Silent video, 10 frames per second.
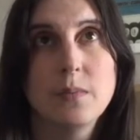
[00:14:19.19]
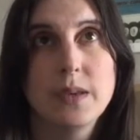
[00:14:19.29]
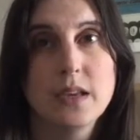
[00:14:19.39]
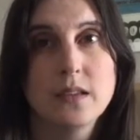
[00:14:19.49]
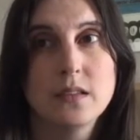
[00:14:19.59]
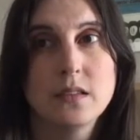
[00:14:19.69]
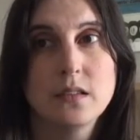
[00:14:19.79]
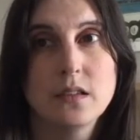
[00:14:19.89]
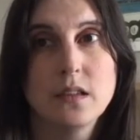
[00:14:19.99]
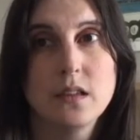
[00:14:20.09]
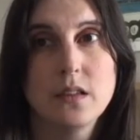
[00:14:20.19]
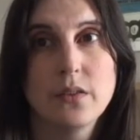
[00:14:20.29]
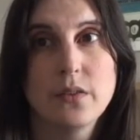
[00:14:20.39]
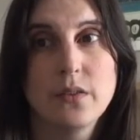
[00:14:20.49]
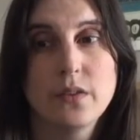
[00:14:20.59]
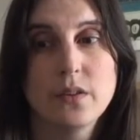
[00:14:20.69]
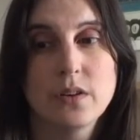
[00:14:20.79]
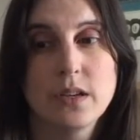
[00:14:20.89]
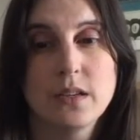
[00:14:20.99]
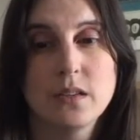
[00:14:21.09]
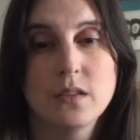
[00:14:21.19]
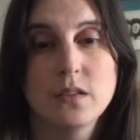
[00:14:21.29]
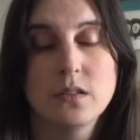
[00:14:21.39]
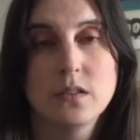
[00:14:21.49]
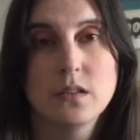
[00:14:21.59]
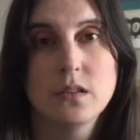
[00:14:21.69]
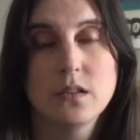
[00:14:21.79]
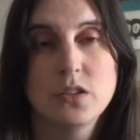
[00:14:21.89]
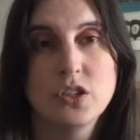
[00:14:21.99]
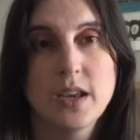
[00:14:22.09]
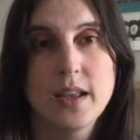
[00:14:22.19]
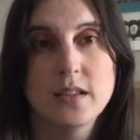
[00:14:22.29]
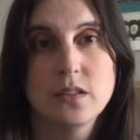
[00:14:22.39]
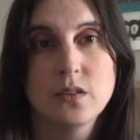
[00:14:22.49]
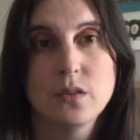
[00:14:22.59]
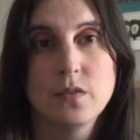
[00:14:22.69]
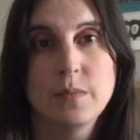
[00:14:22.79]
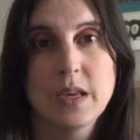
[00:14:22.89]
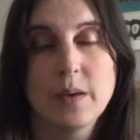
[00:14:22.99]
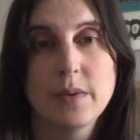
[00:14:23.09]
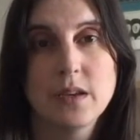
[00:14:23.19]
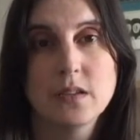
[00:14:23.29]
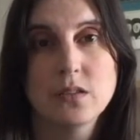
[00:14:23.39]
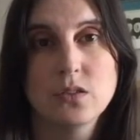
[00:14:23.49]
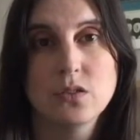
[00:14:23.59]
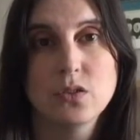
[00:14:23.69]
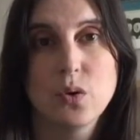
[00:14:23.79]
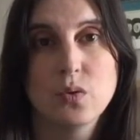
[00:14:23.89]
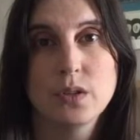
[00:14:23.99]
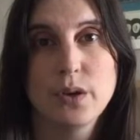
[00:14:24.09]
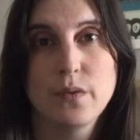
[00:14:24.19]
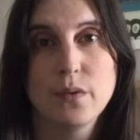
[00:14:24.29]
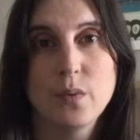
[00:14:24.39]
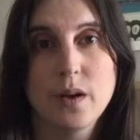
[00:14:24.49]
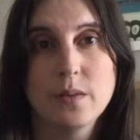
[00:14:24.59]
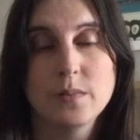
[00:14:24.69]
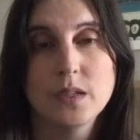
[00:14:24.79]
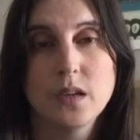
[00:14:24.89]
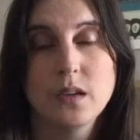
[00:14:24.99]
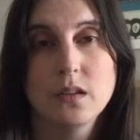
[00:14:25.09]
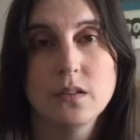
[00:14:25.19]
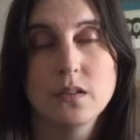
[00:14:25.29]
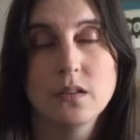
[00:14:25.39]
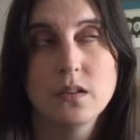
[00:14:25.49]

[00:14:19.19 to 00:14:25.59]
because there is the chance of becoming just totally overwhelmed and